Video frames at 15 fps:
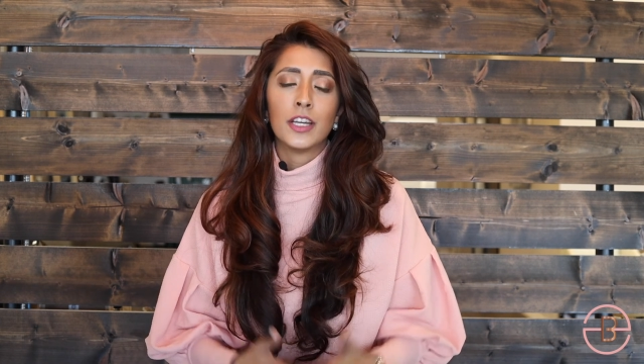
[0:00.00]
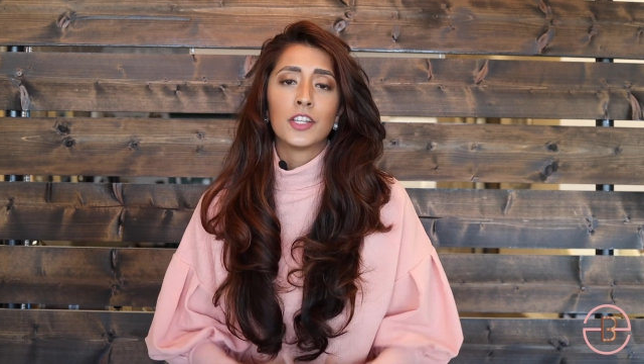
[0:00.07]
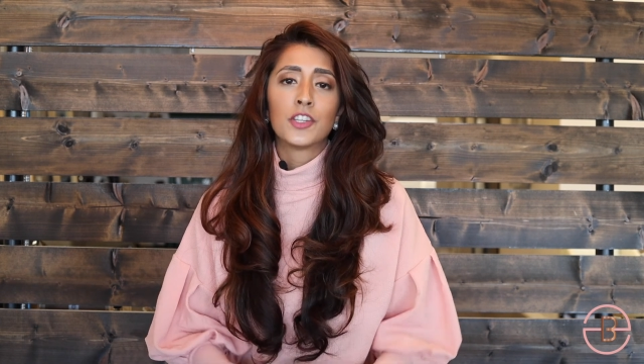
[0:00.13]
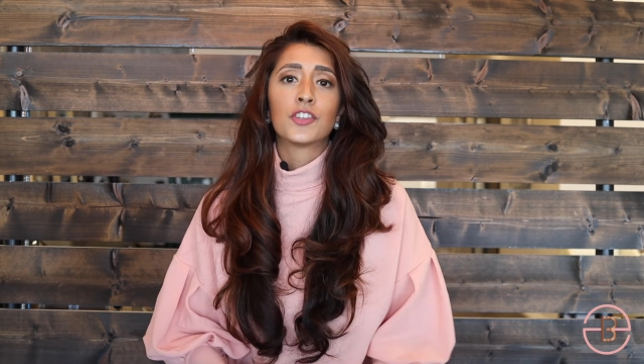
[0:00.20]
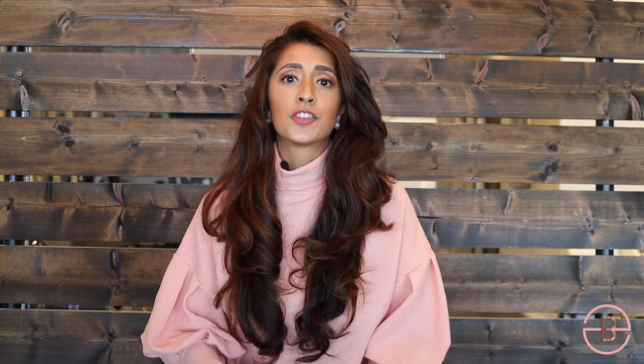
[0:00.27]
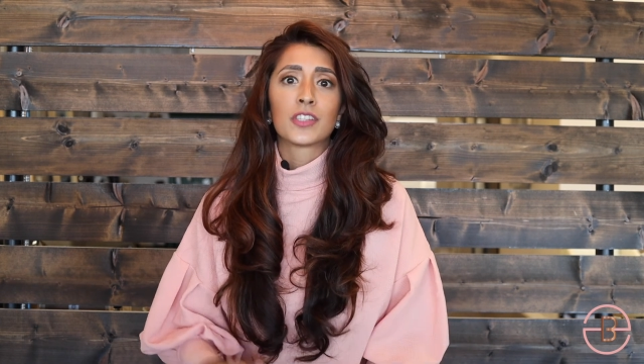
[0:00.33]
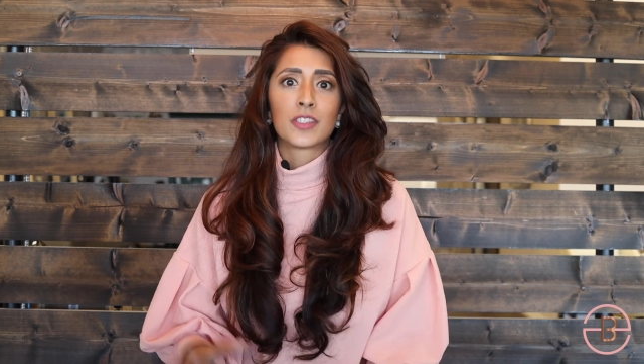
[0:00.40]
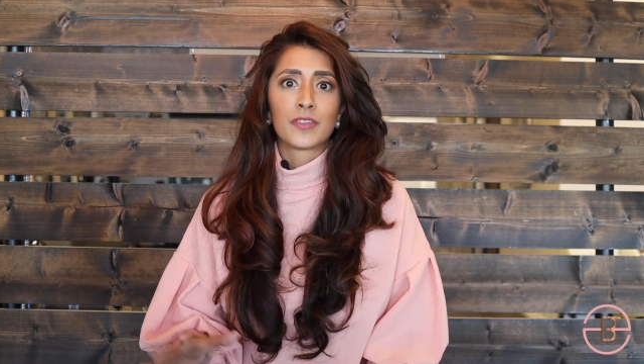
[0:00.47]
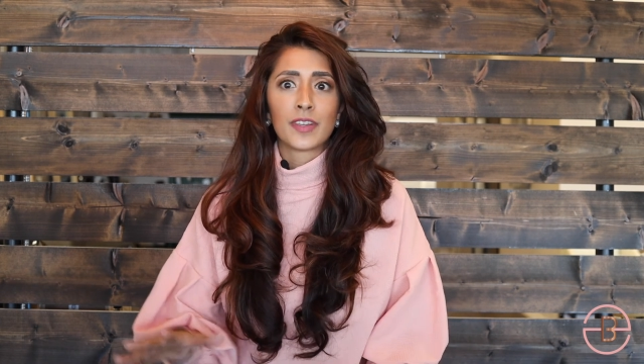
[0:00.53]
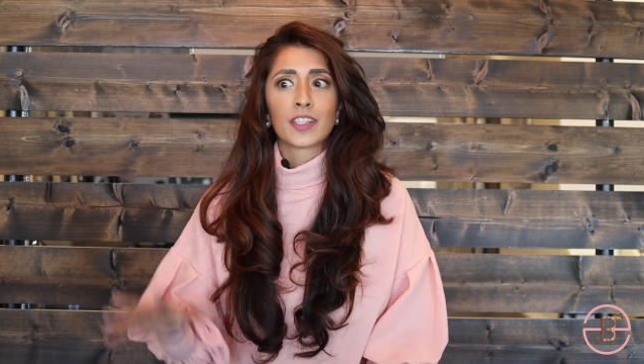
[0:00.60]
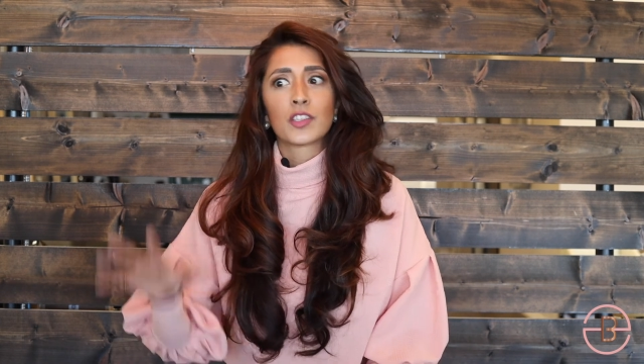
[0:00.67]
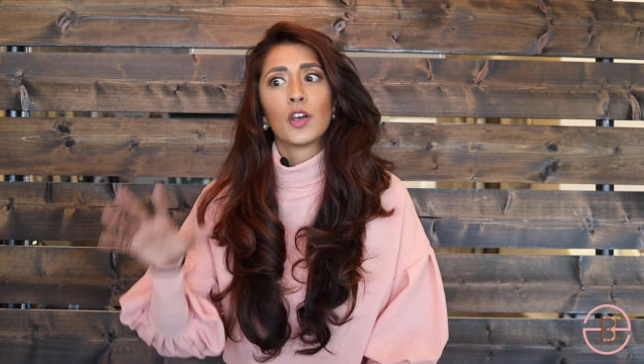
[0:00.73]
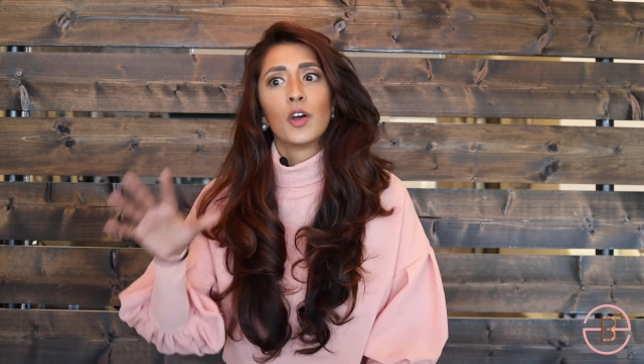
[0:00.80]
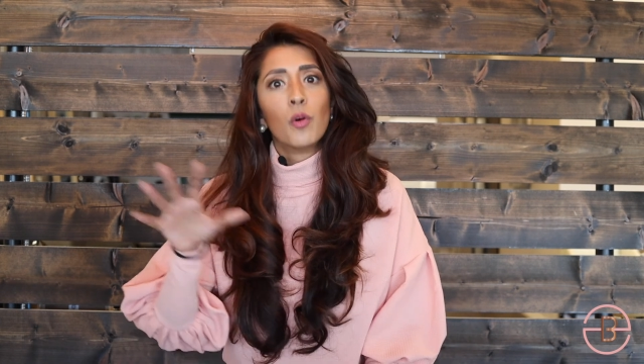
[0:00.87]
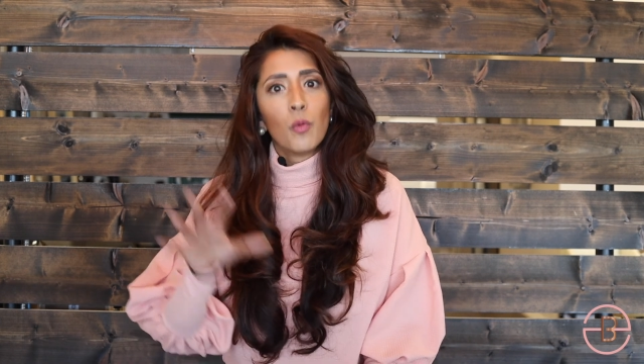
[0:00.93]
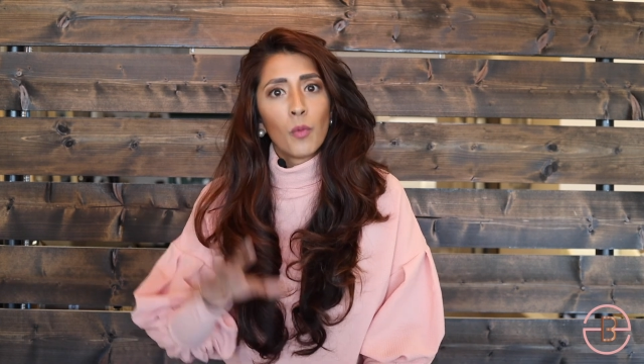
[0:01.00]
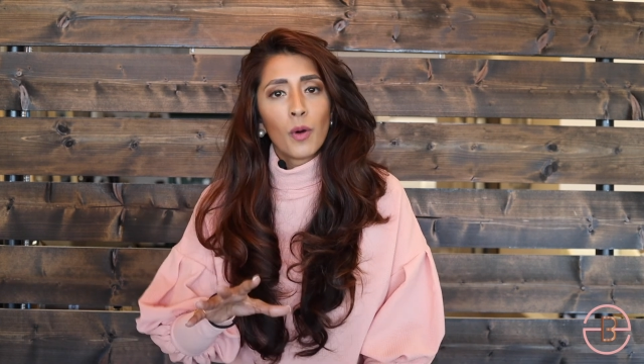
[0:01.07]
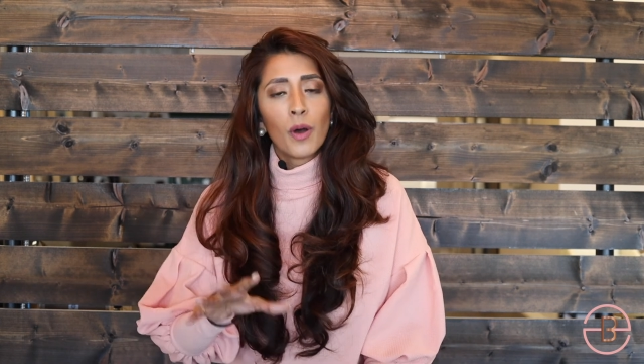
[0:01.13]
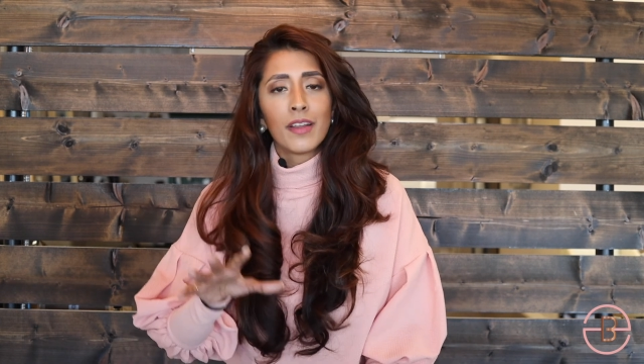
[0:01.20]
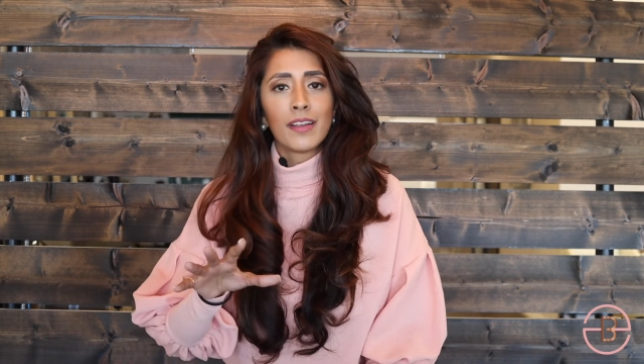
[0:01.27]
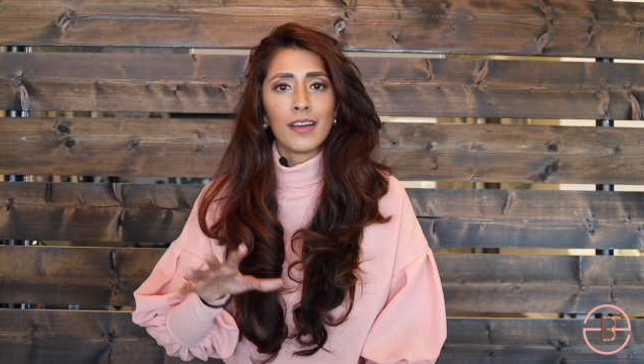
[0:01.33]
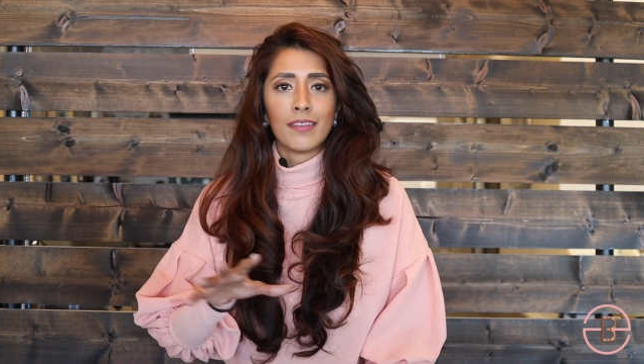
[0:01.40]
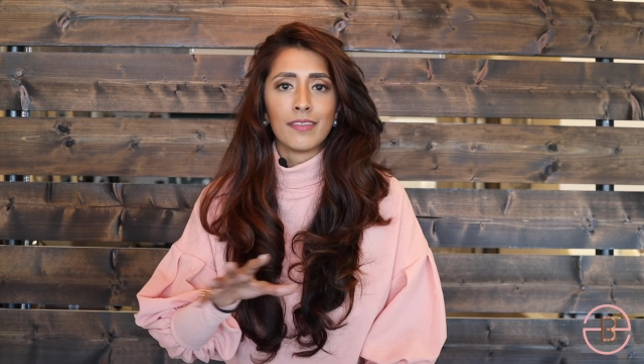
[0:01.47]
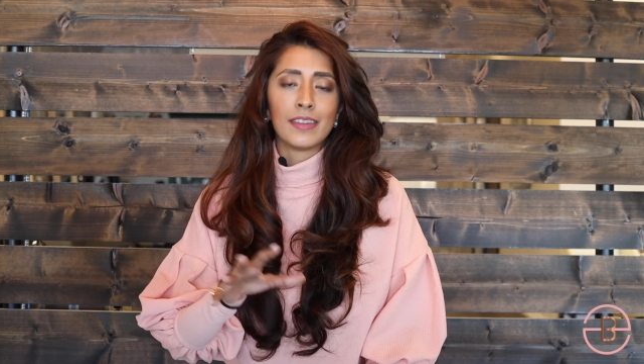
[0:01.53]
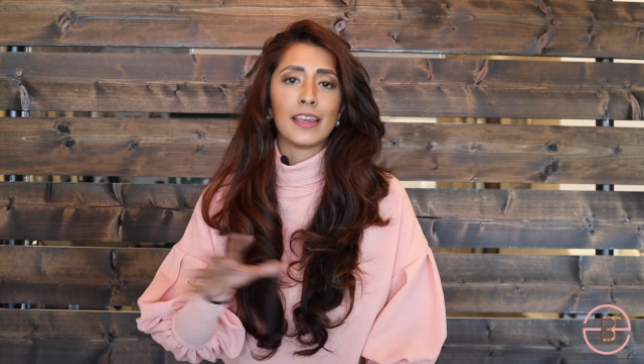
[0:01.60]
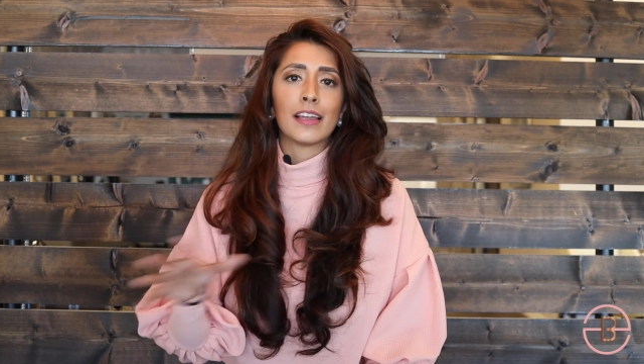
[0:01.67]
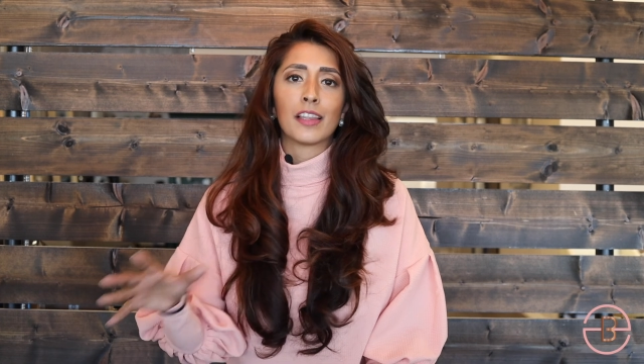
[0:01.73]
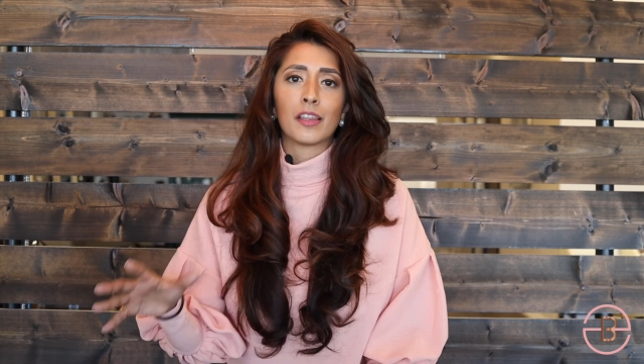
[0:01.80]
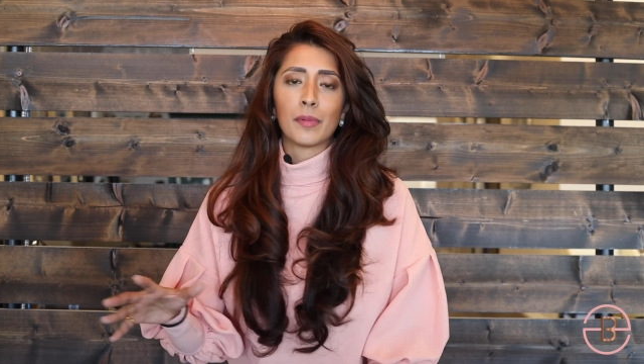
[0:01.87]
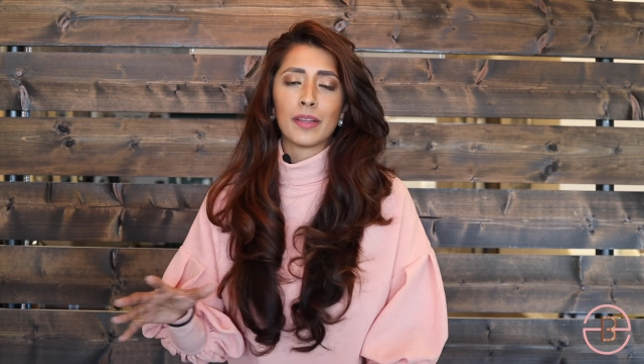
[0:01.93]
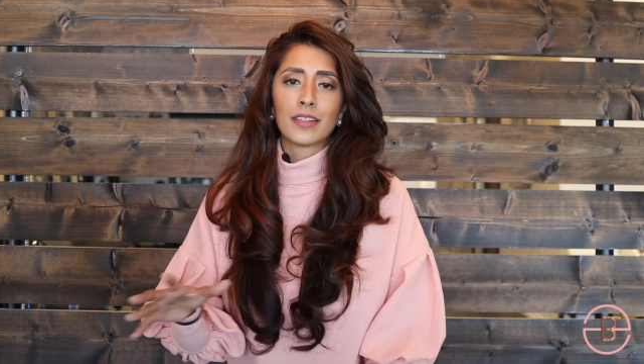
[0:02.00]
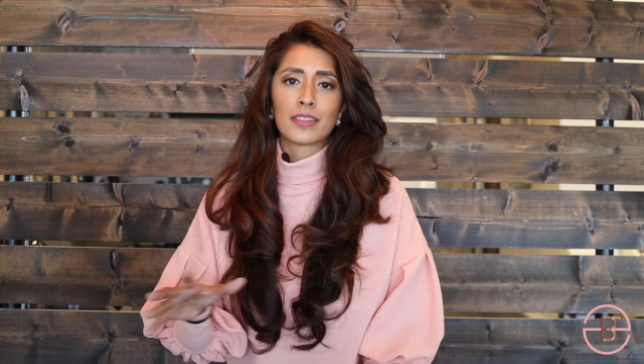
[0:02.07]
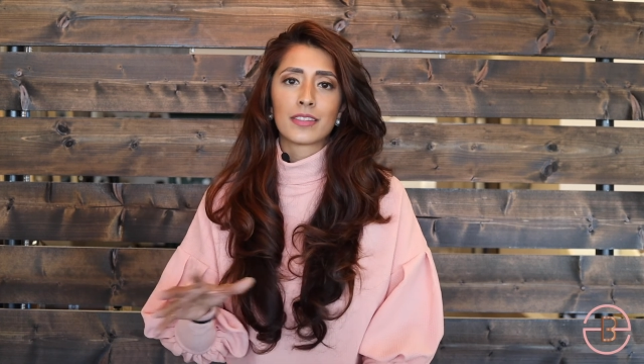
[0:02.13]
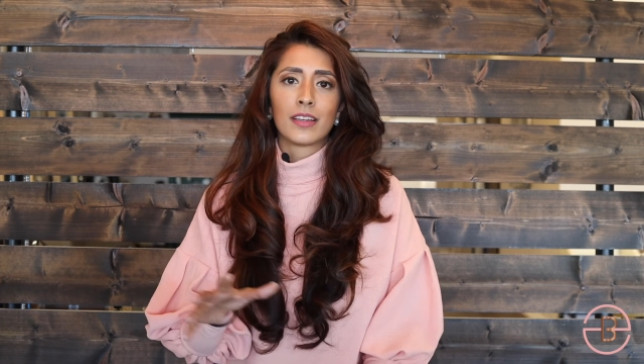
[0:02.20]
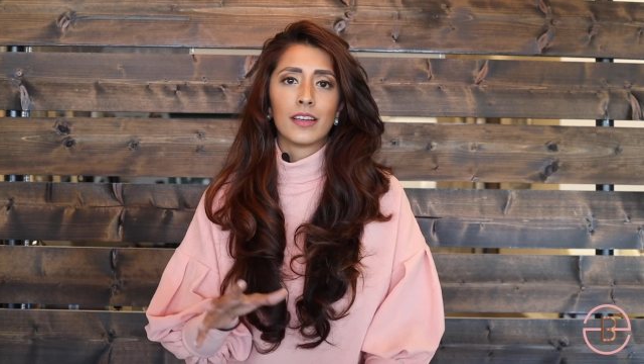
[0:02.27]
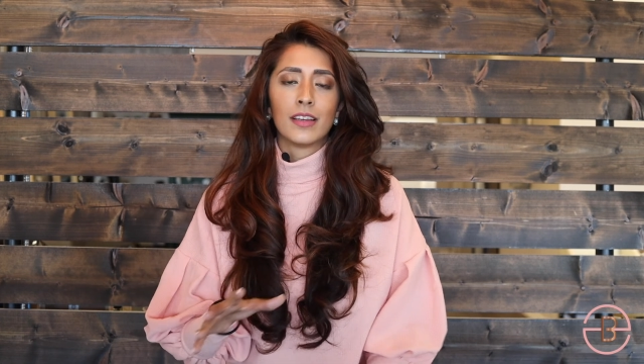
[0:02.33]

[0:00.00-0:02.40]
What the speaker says: to just fix one of the elements